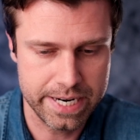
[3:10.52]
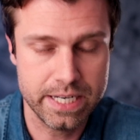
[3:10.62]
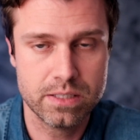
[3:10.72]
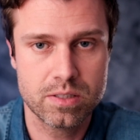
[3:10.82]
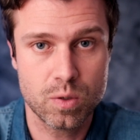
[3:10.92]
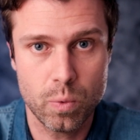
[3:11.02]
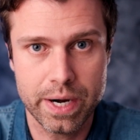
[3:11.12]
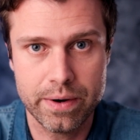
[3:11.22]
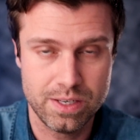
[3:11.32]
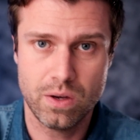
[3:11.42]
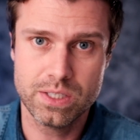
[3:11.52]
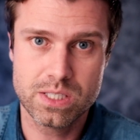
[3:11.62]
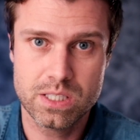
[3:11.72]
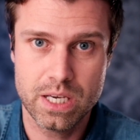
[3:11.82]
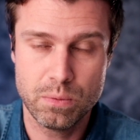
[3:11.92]
in square. Now
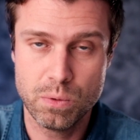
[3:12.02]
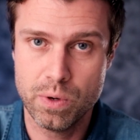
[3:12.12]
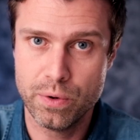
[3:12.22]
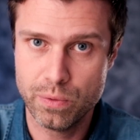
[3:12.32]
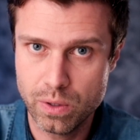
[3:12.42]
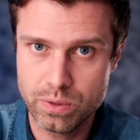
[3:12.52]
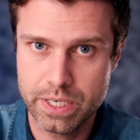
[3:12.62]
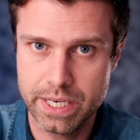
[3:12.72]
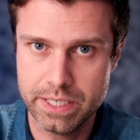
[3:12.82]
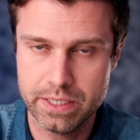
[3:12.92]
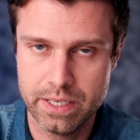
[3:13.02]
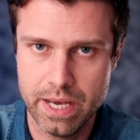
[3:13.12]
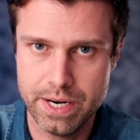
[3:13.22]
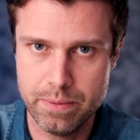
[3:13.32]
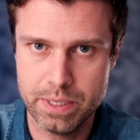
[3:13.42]
let's say we want to rotate
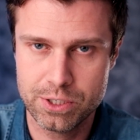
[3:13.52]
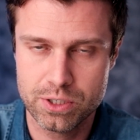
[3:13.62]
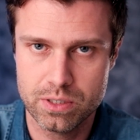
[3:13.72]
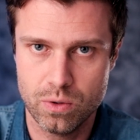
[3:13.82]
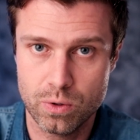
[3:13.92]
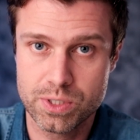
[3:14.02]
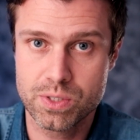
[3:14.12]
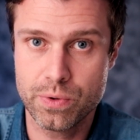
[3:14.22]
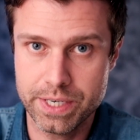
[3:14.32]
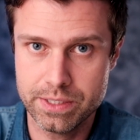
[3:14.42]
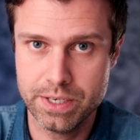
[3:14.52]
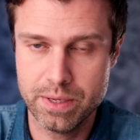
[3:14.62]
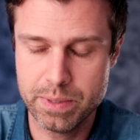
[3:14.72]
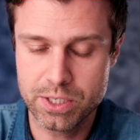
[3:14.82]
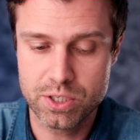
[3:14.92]
an image or straighten an
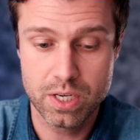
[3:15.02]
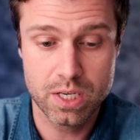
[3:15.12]
image.